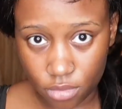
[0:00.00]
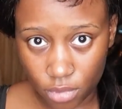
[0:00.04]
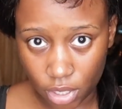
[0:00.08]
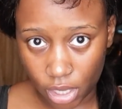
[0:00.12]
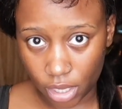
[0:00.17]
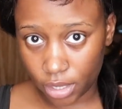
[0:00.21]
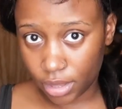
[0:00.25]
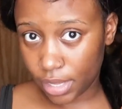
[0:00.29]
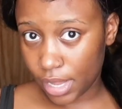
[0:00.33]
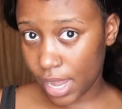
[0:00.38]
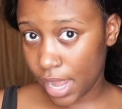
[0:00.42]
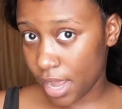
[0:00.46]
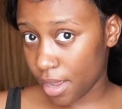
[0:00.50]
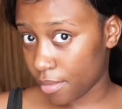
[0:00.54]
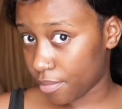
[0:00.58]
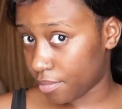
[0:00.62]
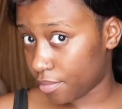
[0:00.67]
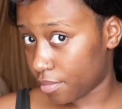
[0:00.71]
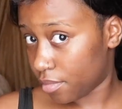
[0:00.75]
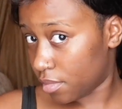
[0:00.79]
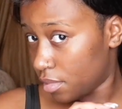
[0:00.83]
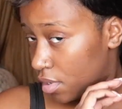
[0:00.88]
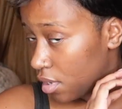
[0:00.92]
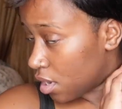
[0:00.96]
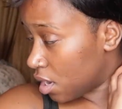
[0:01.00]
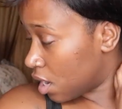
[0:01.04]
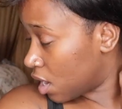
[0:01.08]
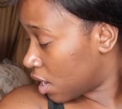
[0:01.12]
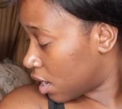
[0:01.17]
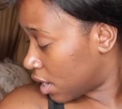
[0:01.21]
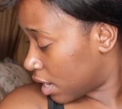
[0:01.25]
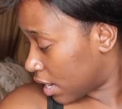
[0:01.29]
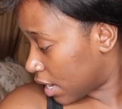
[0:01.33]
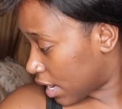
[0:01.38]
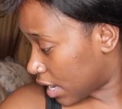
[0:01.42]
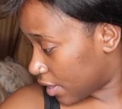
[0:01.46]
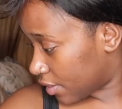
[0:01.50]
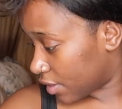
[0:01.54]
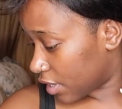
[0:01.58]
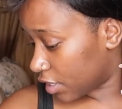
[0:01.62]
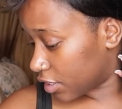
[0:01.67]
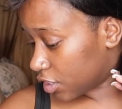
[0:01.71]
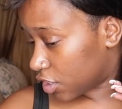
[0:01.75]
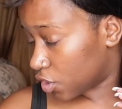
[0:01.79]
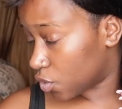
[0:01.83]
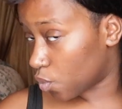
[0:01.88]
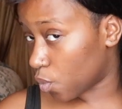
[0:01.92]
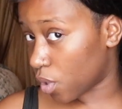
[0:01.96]
Like that. And
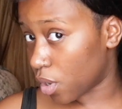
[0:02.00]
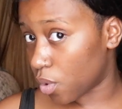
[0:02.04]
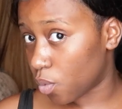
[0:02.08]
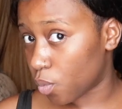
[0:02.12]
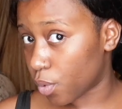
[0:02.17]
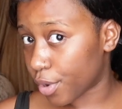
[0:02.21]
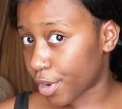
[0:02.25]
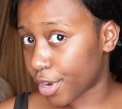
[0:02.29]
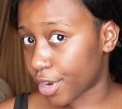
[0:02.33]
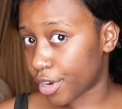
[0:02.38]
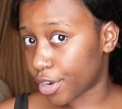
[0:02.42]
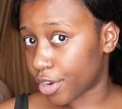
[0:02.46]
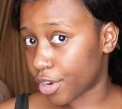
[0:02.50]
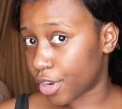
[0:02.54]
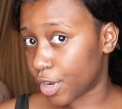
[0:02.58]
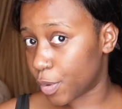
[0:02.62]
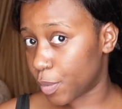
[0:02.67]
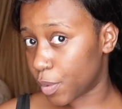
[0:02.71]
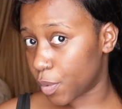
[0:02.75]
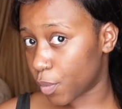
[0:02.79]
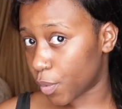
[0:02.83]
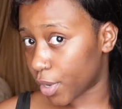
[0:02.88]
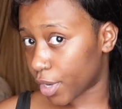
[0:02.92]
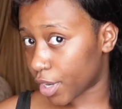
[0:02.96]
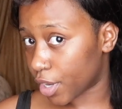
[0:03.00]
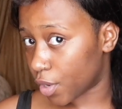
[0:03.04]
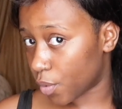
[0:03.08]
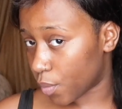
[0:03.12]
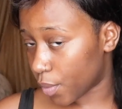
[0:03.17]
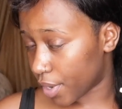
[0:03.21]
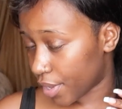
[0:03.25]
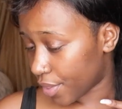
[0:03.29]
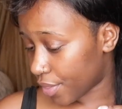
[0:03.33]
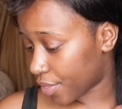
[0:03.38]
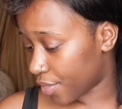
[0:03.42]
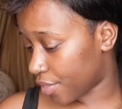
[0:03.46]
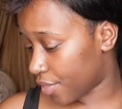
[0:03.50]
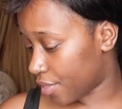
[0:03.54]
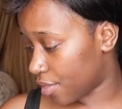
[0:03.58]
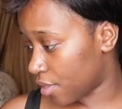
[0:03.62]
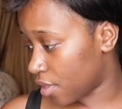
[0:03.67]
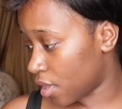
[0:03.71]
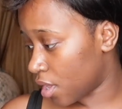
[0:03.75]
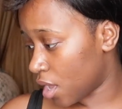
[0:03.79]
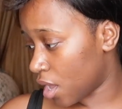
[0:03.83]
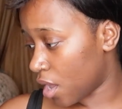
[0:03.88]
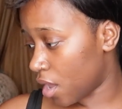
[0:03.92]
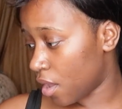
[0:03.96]
this is what we're gonna be working with.
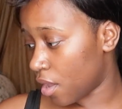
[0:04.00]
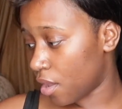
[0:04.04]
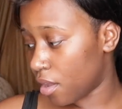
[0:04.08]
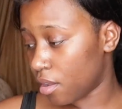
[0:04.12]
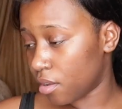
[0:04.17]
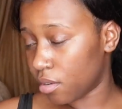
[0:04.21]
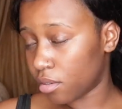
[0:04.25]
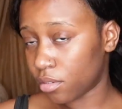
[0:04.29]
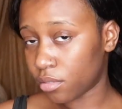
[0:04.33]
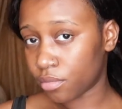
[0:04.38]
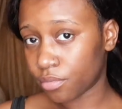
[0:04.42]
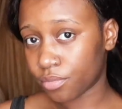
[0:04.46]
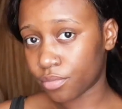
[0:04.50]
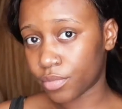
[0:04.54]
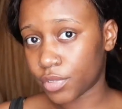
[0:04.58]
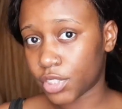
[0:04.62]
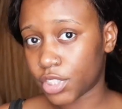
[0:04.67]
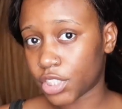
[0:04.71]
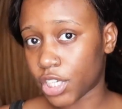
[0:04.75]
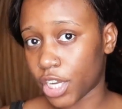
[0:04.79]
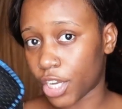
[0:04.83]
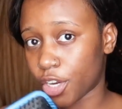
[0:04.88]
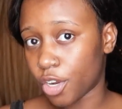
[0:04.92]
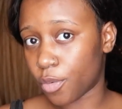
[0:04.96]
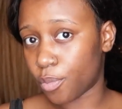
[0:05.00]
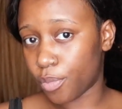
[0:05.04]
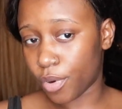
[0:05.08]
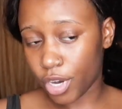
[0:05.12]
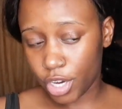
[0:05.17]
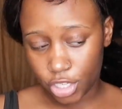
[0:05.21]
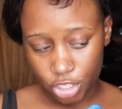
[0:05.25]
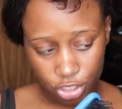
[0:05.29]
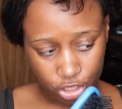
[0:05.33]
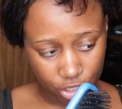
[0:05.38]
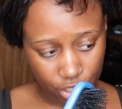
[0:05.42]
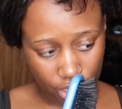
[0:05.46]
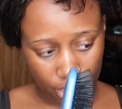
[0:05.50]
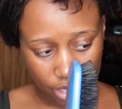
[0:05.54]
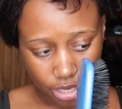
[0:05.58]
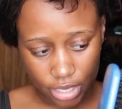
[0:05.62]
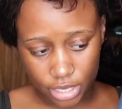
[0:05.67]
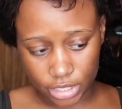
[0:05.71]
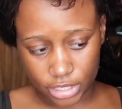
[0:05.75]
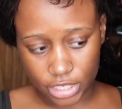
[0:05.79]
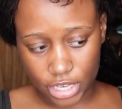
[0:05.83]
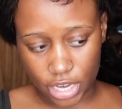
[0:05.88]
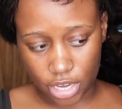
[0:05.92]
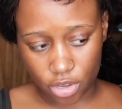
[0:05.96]
Take your brush and
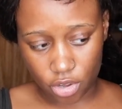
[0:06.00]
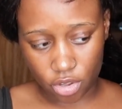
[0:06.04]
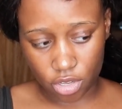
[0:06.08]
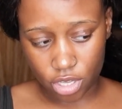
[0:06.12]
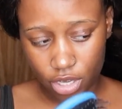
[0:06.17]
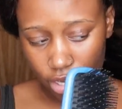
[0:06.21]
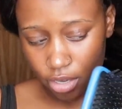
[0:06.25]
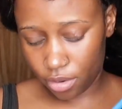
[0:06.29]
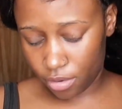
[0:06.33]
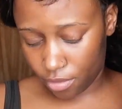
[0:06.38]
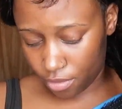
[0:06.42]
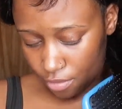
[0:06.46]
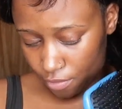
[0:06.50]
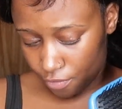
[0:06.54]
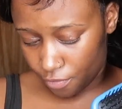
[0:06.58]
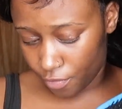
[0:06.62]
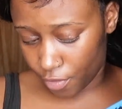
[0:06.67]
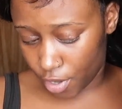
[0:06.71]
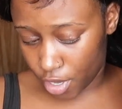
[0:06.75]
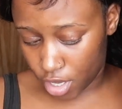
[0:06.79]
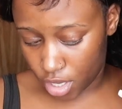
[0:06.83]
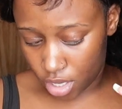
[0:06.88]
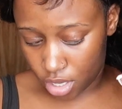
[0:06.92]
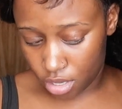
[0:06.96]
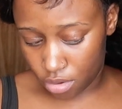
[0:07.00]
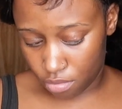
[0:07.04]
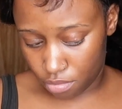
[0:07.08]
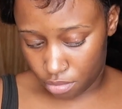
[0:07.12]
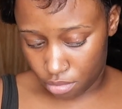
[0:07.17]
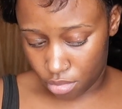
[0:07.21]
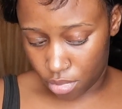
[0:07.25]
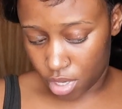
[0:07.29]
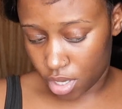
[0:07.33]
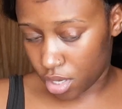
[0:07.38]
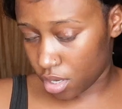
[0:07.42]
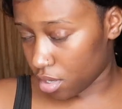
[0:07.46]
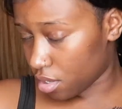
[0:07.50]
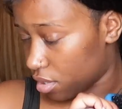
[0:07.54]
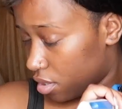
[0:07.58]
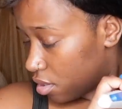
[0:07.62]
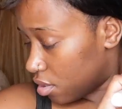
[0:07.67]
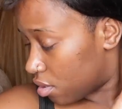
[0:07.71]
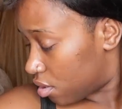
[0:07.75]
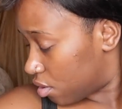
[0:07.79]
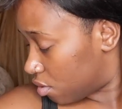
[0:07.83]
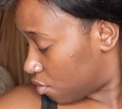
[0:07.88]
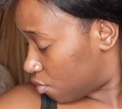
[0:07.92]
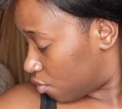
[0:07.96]
detangle it from
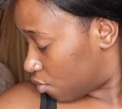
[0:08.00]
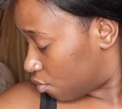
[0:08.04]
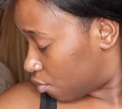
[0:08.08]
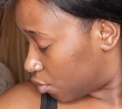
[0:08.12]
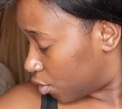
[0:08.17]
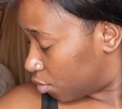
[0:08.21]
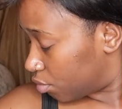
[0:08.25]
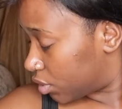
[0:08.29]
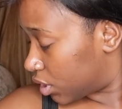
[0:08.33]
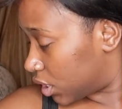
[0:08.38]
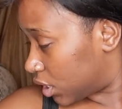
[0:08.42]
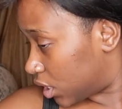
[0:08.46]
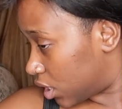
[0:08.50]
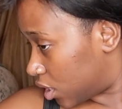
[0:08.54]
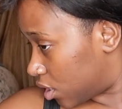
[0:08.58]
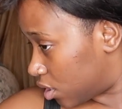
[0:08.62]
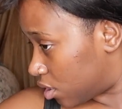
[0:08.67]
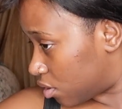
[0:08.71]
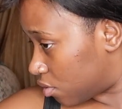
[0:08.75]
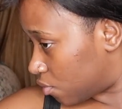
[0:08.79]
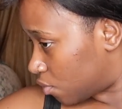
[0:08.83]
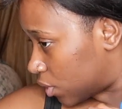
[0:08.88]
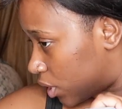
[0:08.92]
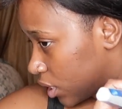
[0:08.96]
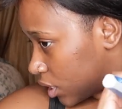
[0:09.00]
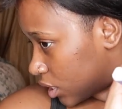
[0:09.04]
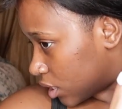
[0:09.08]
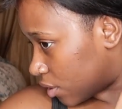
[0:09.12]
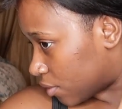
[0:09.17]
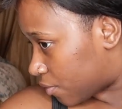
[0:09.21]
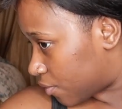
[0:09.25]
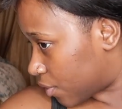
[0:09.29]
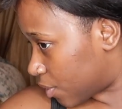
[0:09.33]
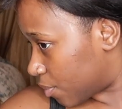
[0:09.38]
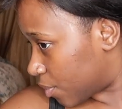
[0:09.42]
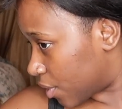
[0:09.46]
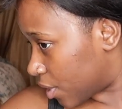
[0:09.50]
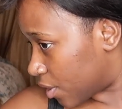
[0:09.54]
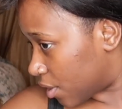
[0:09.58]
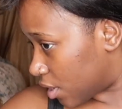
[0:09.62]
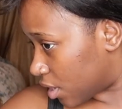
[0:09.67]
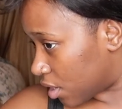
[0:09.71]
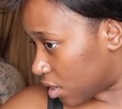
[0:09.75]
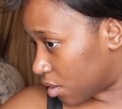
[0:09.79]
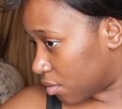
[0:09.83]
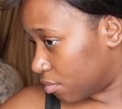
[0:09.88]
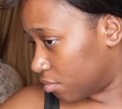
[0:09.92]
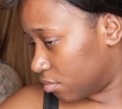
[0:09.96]
root to the, what is it, from
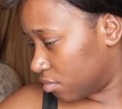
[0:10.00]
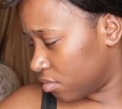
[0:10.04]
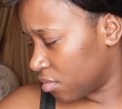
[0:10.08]
the